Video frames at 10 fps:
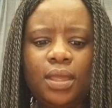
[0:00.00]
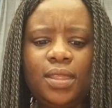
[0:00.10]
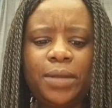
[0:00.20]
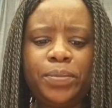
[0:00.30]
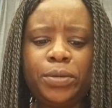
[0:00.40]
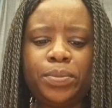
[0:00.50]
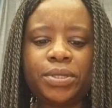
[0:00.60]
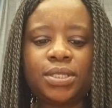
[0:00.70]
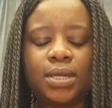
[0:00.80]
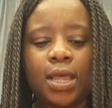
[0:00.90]
that
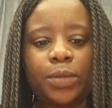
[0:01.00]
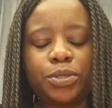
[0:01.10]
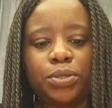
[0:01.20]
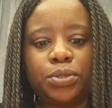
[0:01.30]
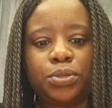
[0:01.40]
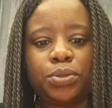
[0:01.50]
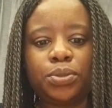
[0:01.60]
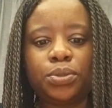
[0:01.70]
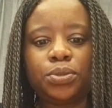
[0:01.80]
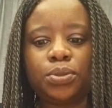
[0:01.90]
purpose, it helps you
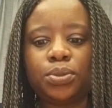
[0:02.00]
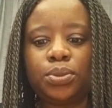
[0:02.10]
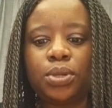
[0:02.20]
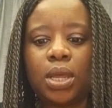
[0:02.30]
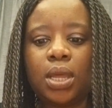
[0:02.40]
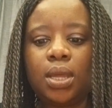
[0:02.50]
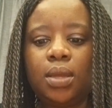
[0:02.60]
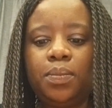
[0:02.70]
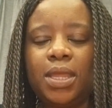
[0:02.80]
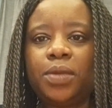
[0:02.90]
to
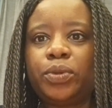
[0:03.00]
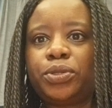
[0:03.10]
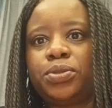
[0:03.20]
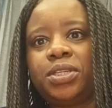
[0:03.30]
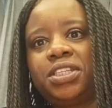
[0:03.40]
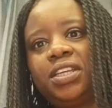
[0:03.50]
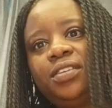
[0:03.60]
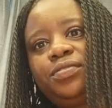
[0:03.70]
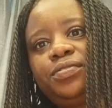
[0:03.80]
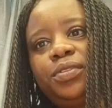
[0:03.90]
be able to
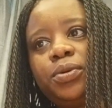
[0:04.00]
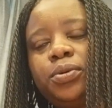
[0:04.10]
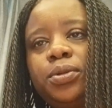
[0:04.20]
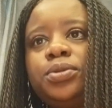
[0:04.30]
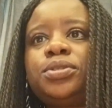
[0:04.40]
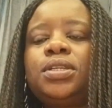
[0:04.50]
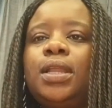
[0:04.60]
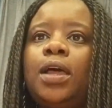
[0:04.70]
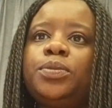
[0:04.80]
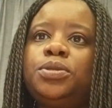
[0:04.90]
achieve your goals,
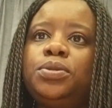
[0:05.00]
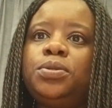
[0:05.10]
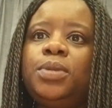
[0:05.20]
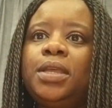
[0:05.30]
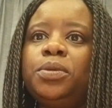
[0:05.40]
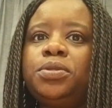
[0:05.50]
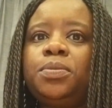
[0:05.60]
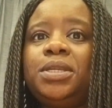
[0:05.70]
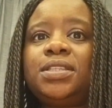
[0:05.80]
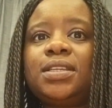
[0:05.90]
it helps you to be able
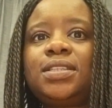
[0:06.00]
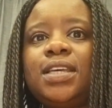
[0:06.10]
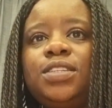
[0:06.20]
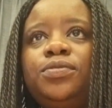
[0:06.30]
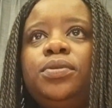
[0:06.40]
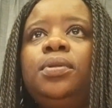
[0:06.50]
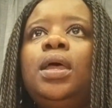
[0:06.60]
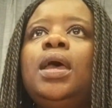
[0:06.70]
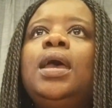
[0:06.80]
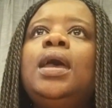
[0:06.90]
to be successful,
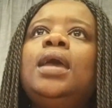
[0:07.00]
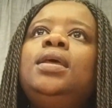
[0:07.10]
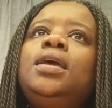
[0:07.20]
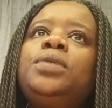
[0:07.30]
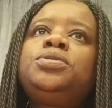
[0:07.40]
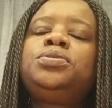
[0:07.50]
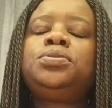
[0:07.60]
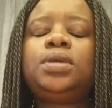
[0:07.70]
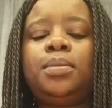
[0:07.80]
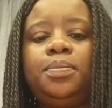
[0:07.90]
and it helps
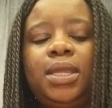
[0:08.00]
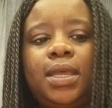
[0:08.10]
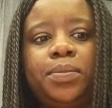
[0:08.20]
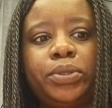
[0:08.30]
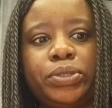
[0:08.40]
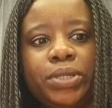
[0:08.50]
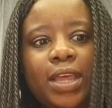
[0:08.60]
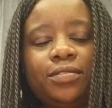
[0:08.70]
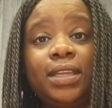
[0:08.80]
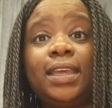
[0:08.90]
you to be able to
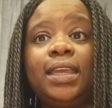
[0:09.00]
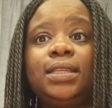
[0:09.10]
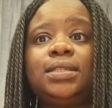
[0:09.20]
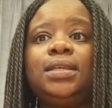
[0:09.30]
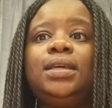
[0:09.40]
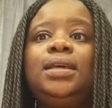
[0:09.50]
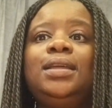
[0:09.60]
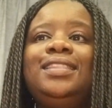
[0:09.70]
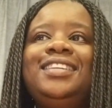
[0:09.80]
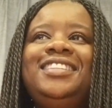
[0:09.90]
navigate
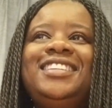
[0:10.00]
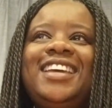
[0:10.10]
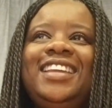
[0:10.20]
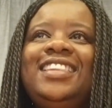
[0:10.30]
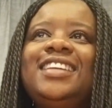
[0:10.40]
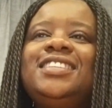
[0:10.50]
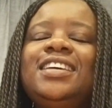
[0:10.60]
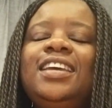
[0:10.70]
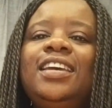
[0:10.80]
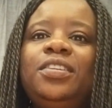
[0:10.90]
the day that's
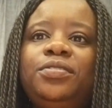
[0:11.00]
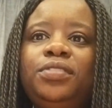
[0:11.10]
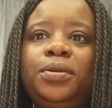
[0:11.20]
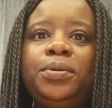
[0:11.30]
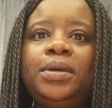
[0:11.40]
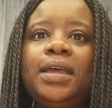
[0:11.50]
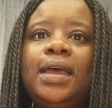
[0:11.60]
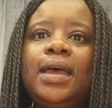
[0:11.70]
ahead of you.